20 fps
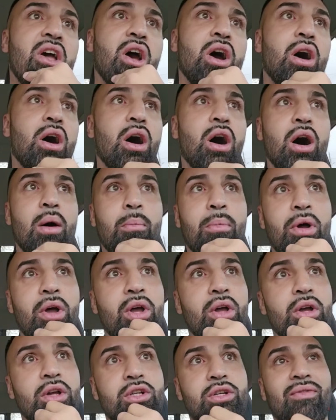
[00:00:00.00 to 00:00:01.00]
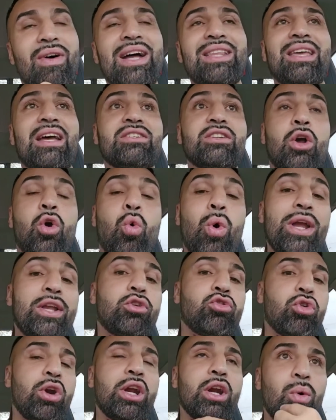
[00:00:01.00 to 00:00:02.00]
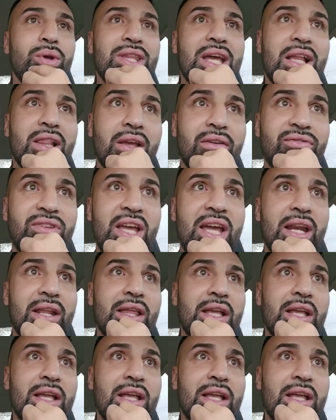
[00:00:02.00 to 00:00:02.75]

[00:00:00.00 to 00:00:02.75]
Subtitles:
Gervonta has a quick trigger with that left hand,